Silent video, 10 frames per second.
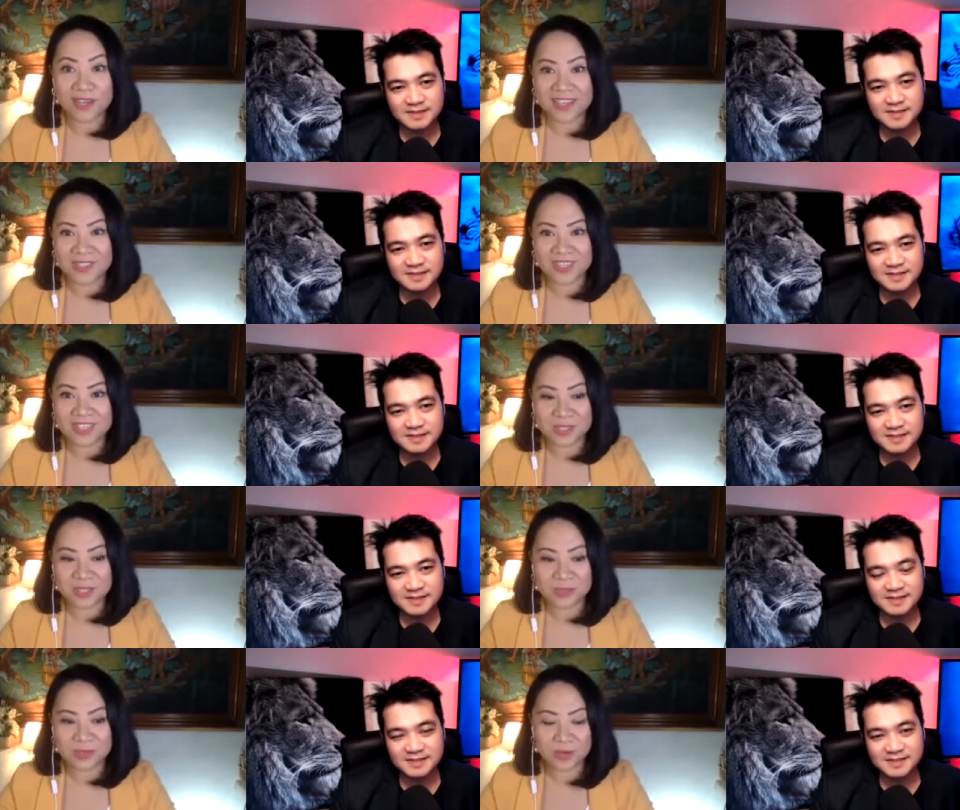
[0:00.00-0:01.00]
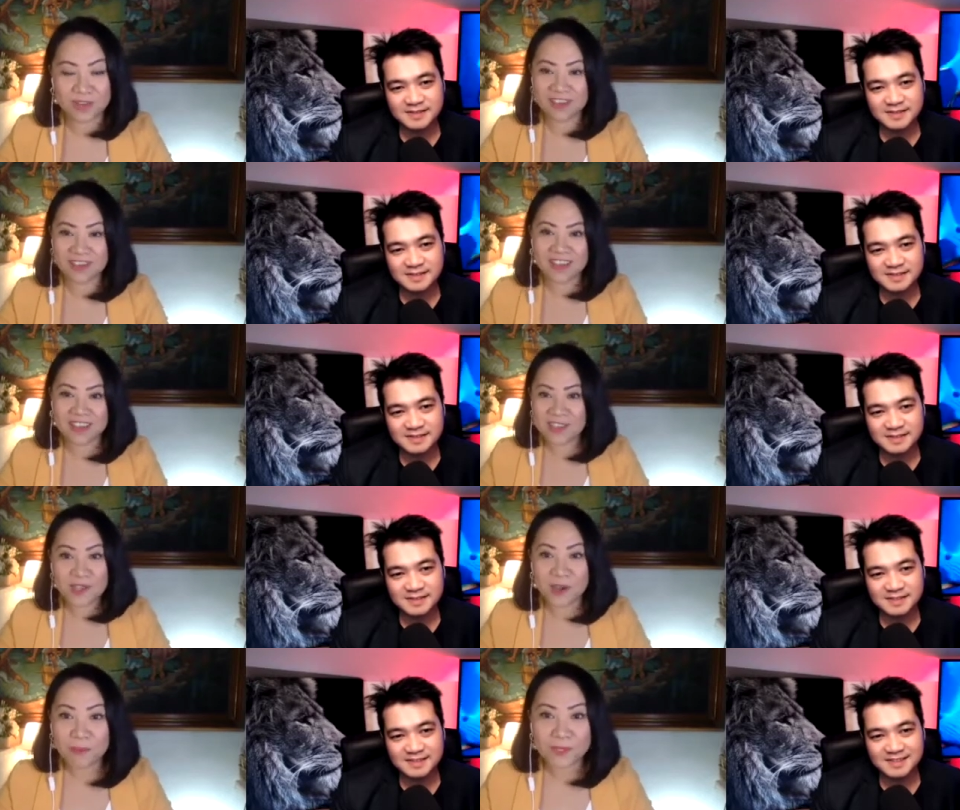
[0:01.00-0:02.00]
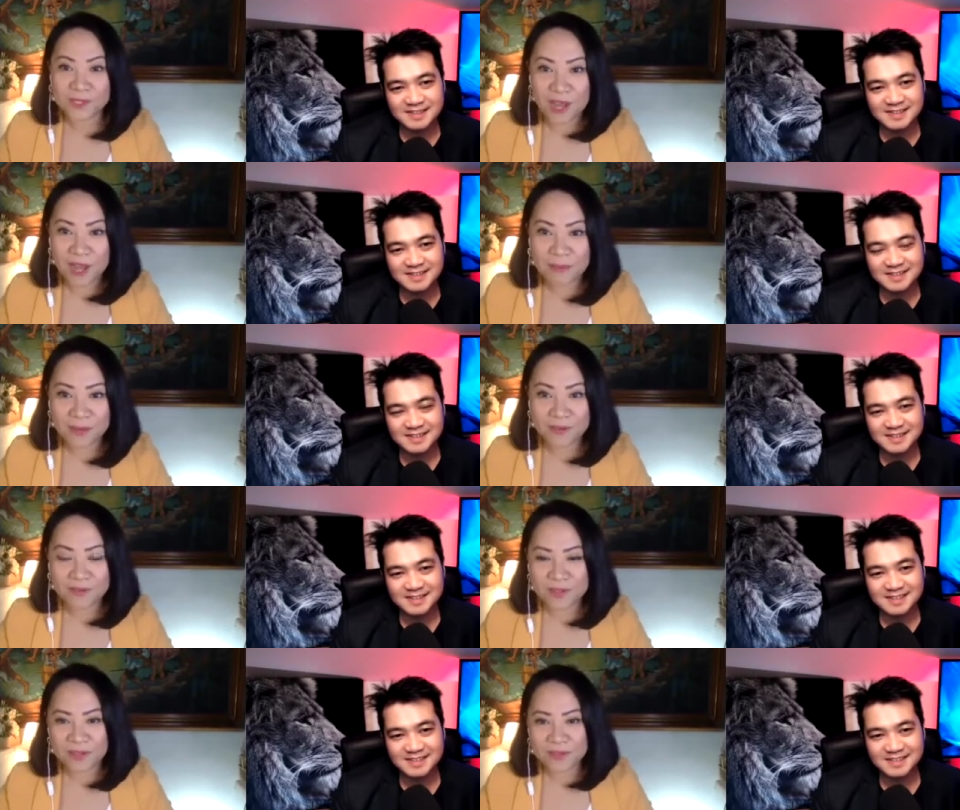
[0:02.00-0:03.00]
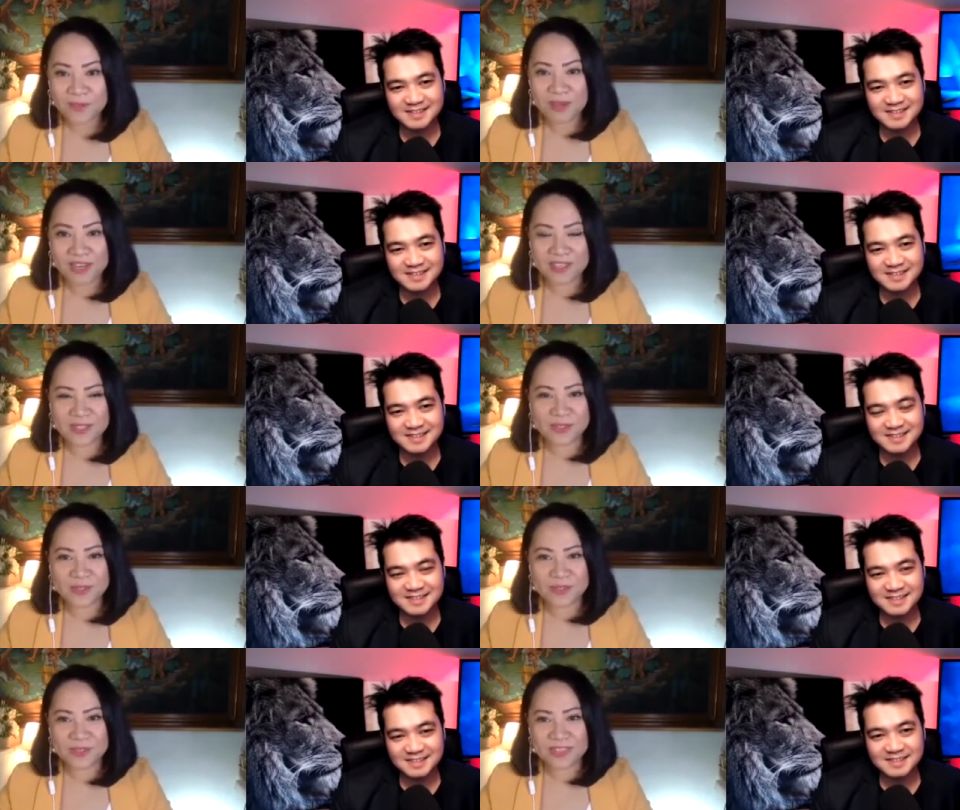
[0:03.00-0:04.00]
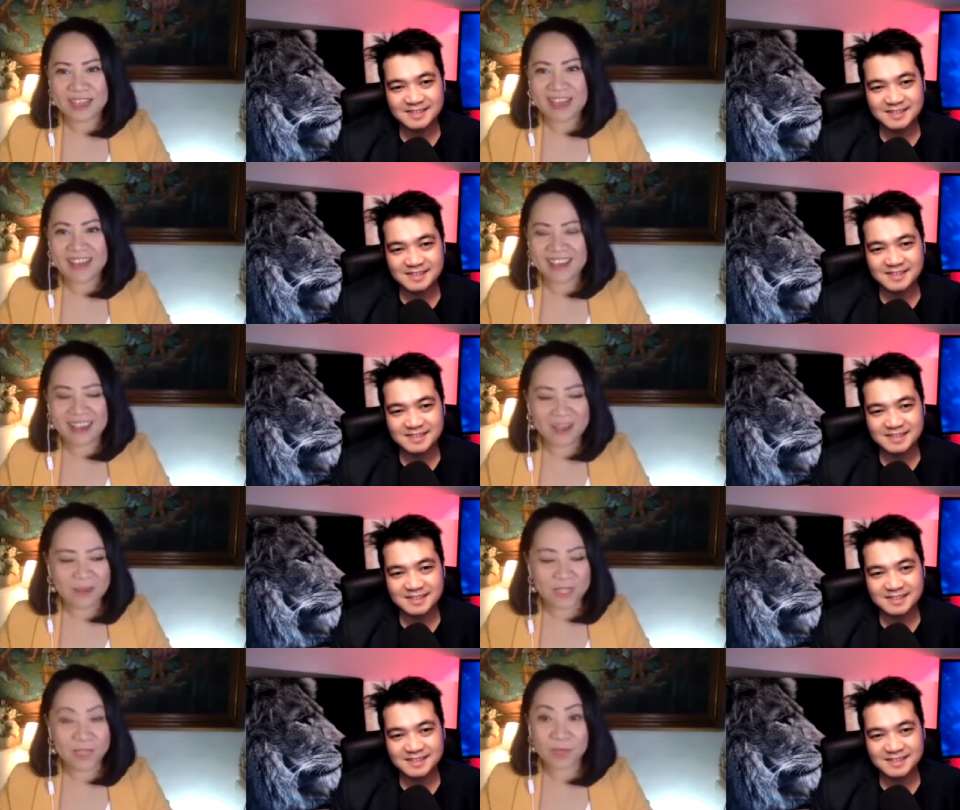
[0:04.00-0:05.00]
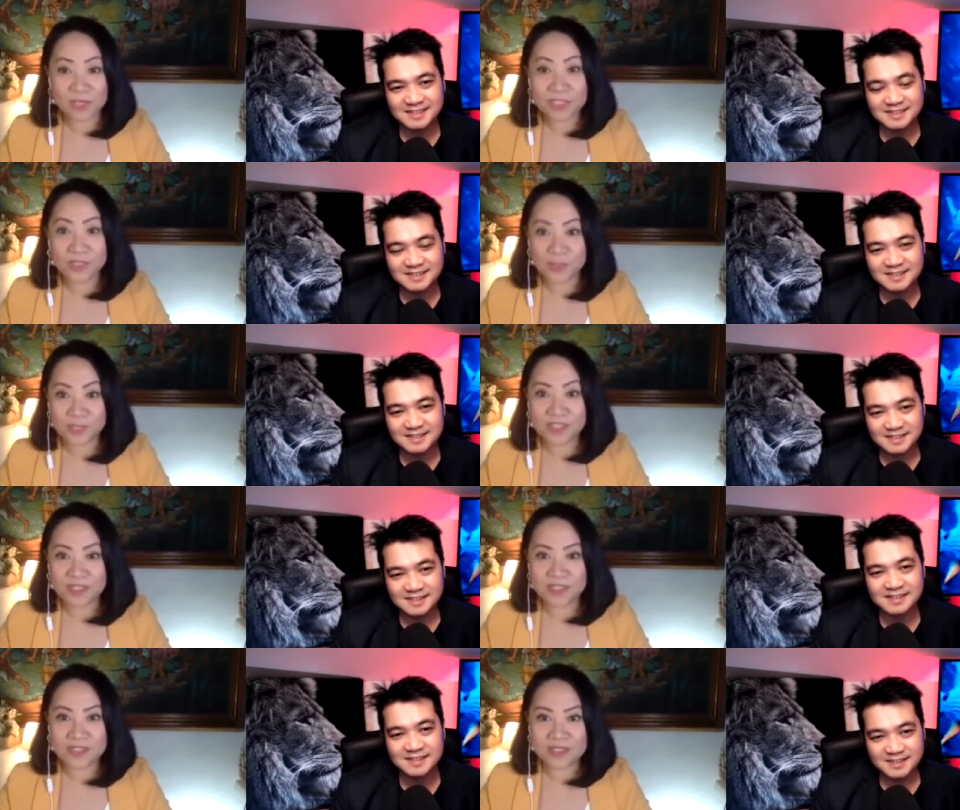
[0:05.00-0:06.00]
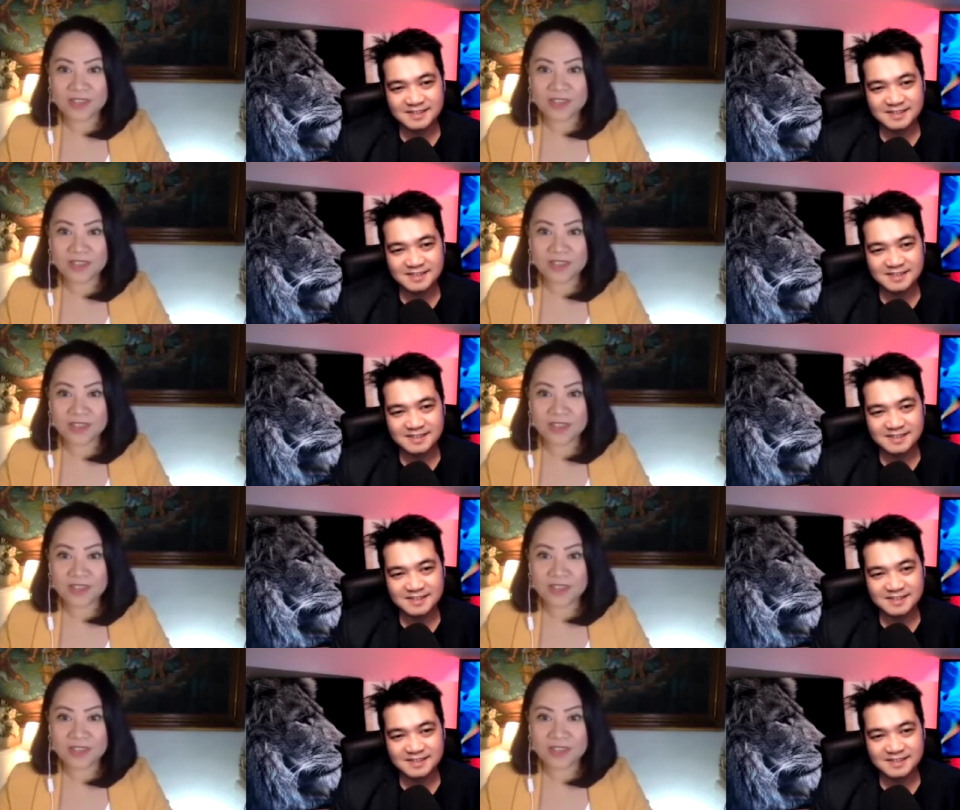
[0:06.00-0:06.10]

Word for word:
Speaker 1: So that's where the e-commerce hub of Dubai. So yeah, um, that's more than two years.